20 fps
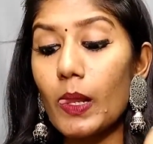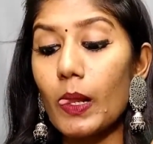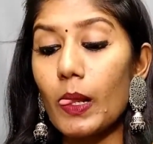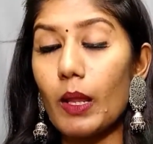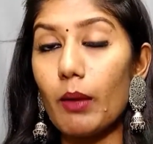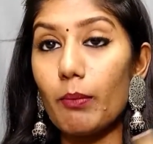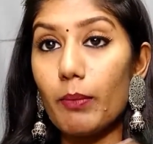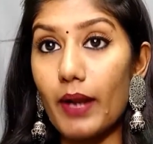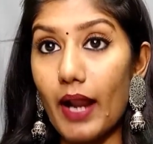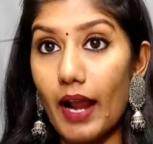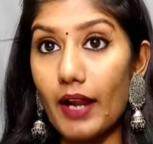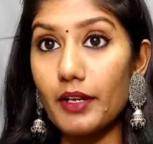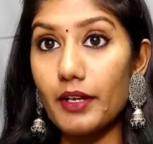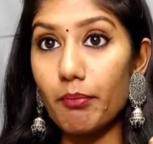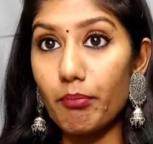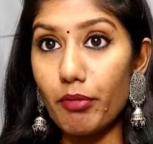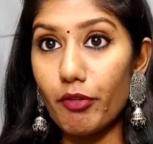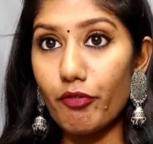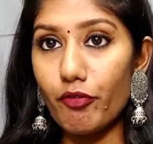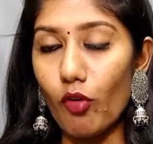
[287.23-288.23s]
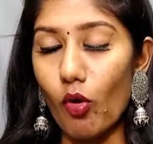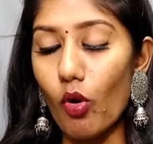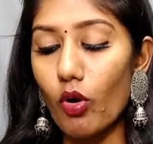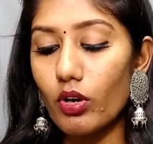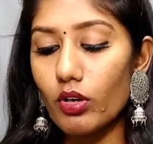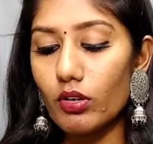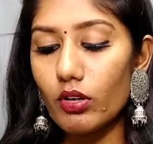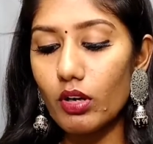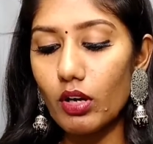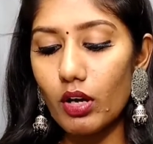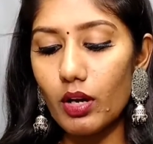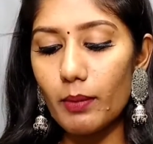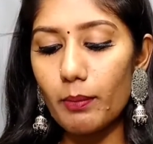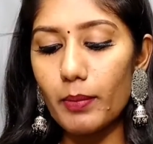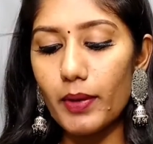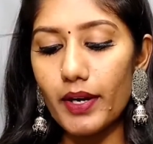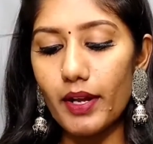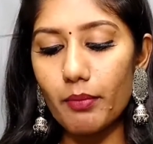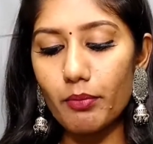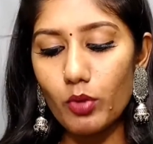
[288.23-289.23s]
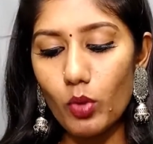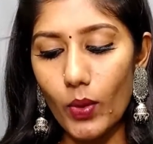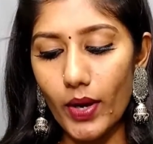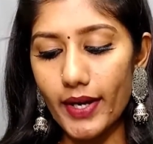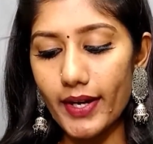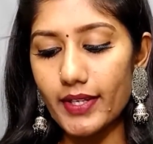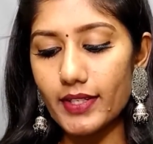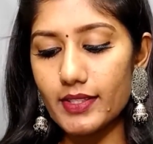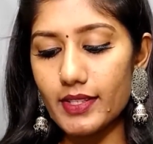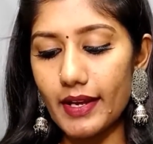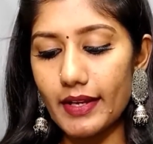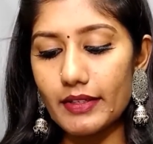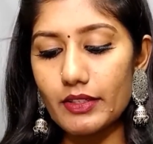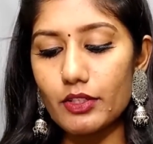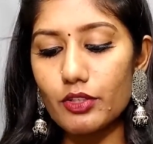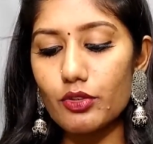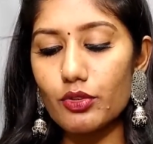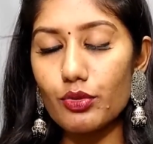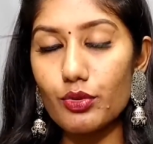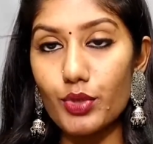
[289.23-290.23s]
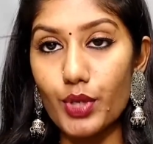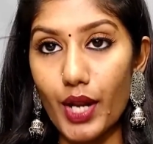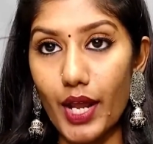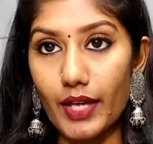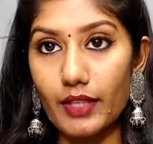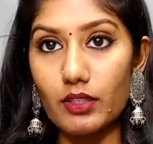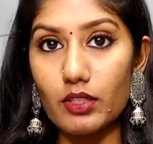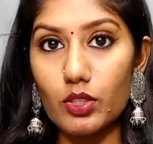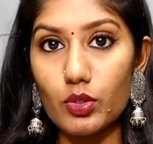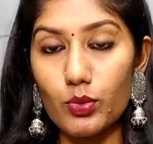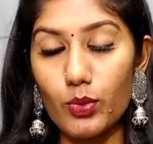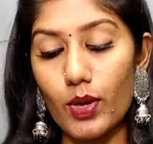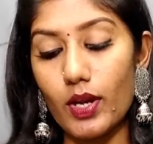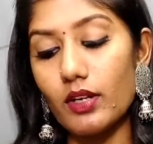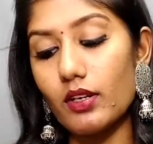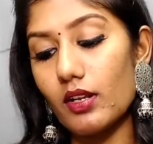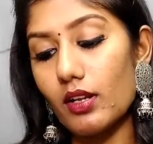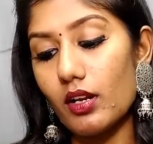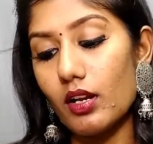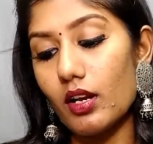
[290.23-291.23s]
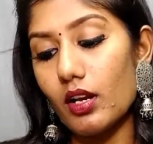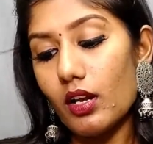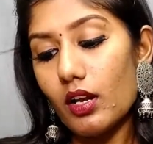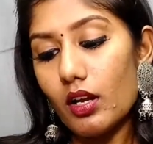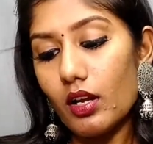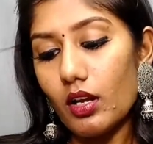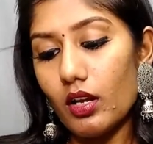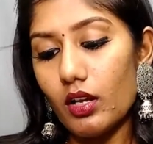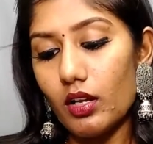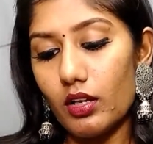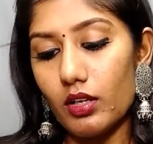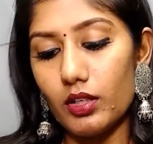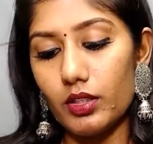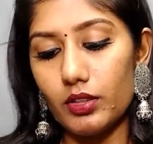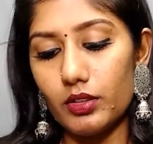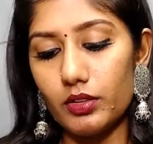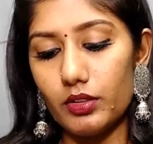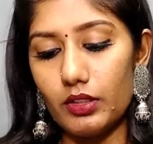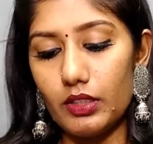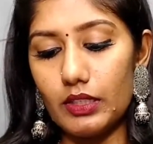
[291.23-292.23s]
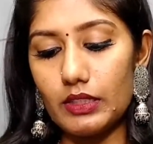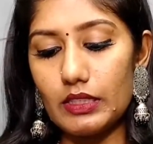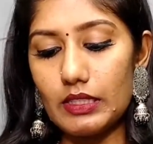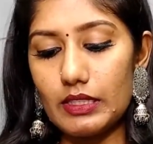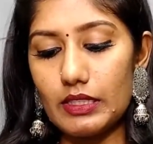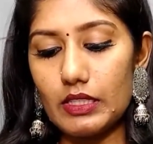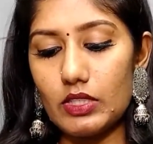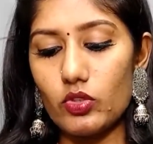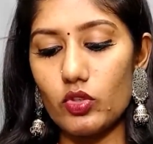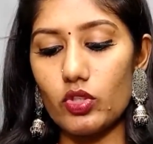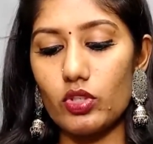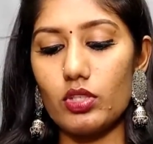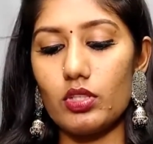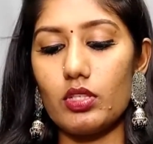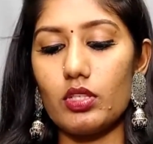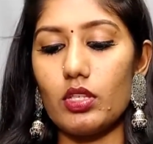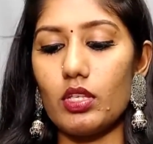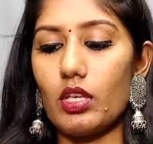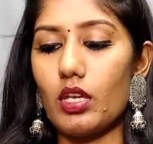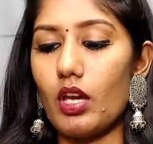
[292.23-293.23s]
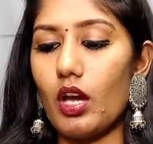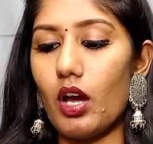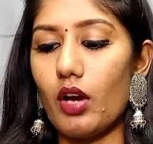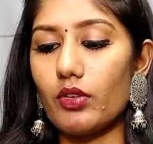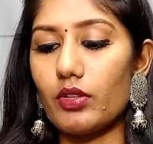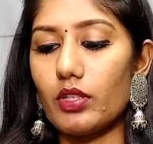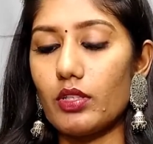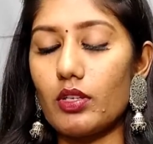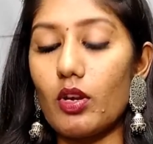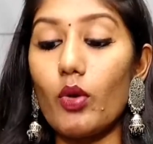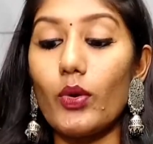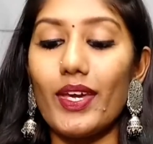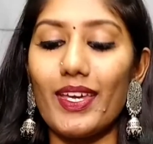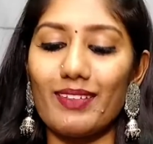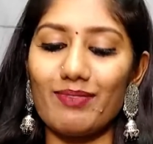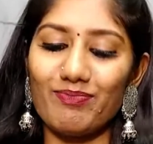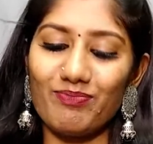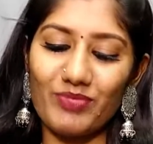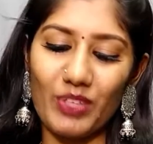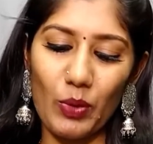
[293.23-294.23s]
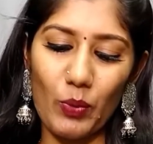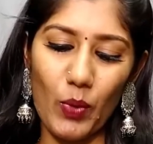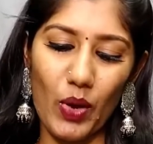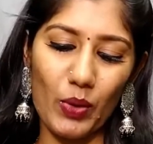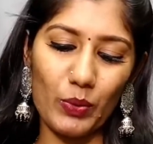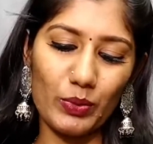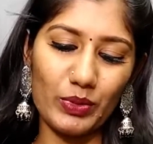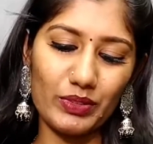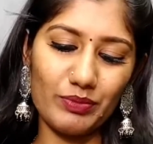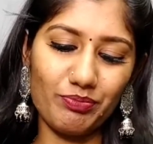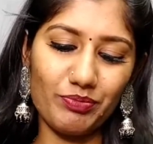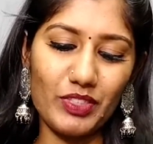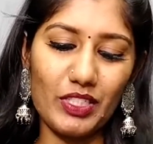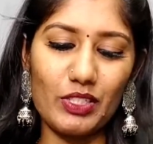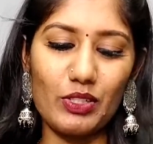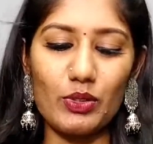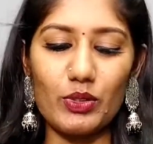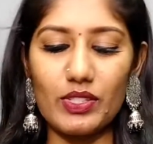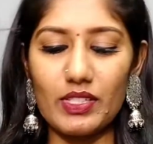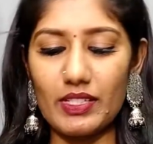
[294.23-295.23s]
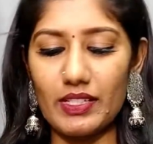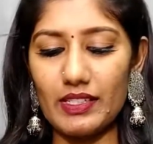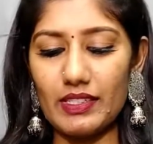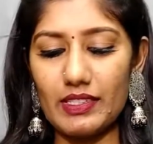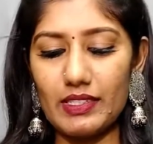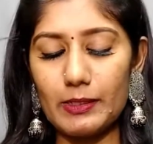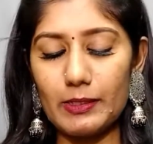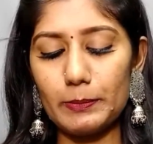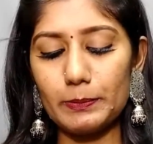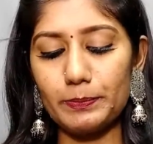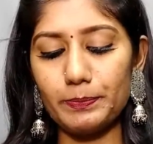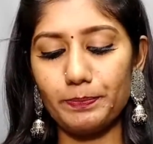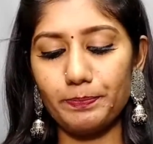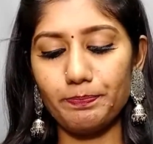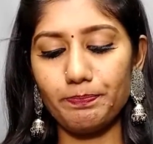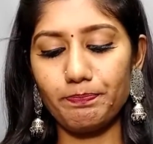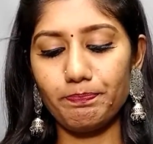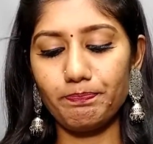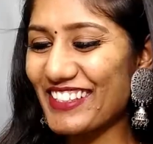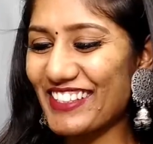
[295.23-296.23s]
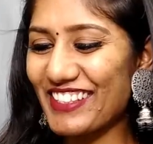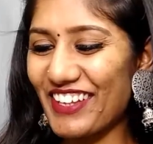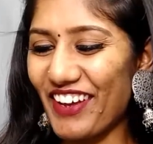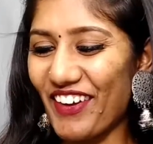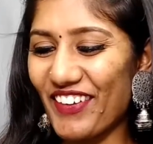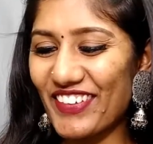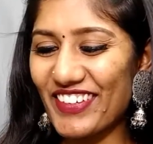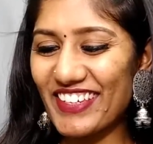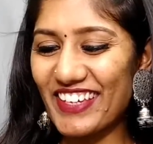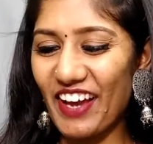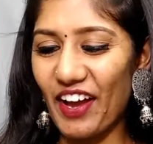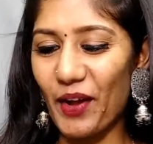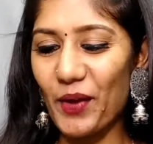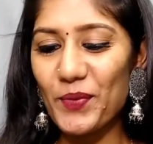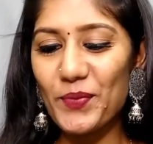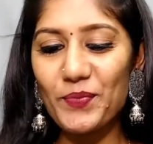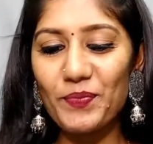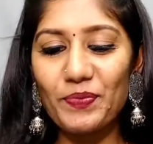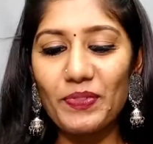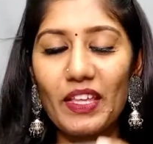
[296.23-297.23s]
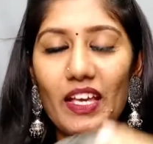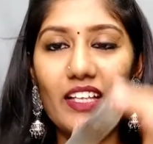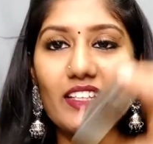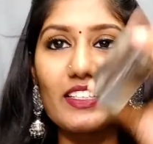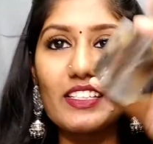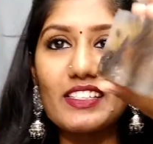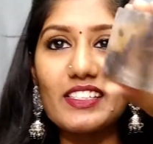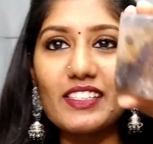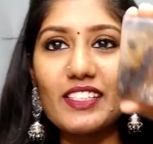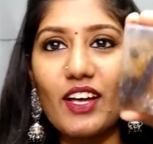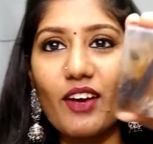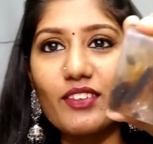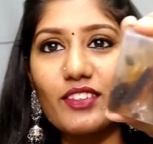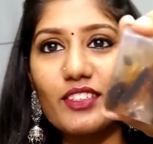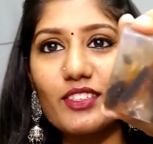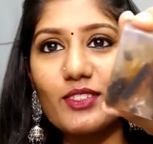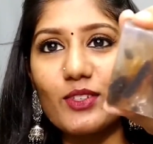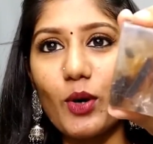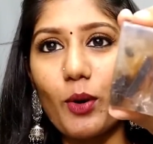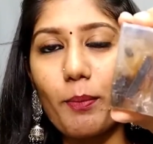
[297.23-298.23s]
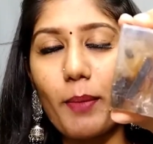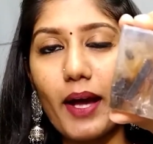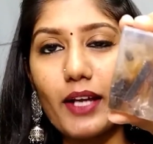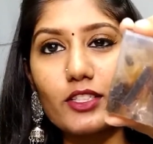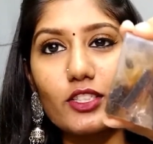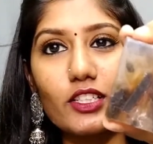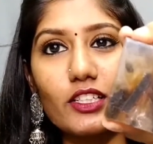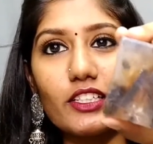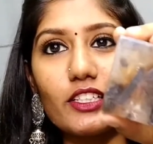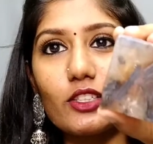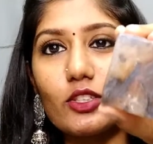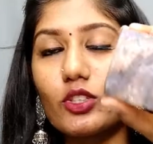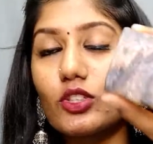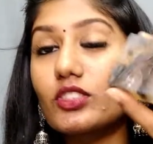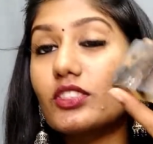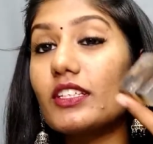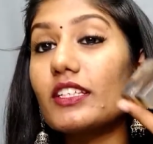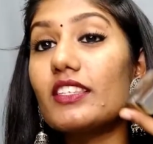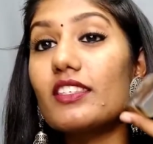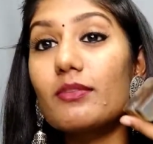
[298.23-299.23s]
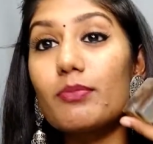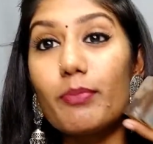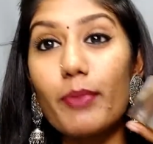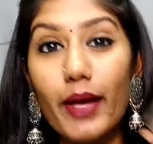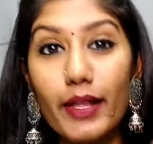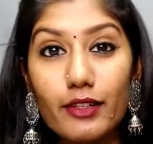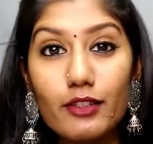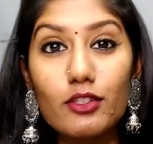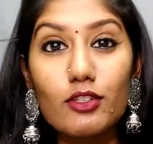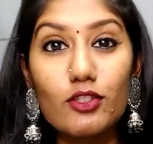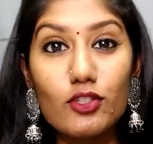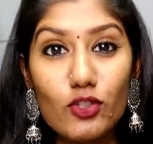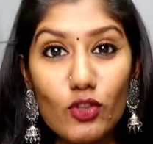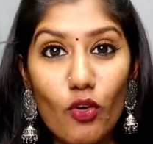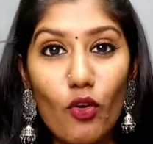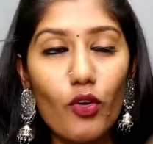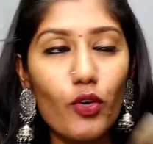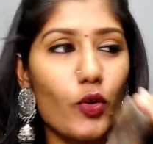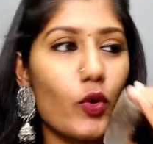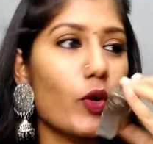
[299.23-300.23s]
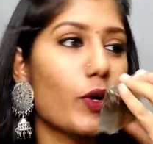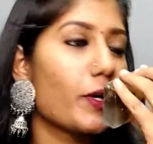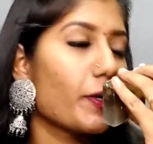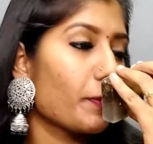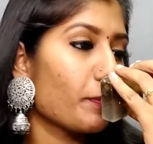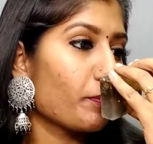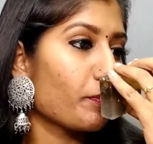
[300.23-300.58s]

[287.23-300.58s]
brand before, but I'm quite excited to try this one. Let's just see how this, okay, wow, this looks nice. So yeah, This is how the soap actually looks. It smells so good.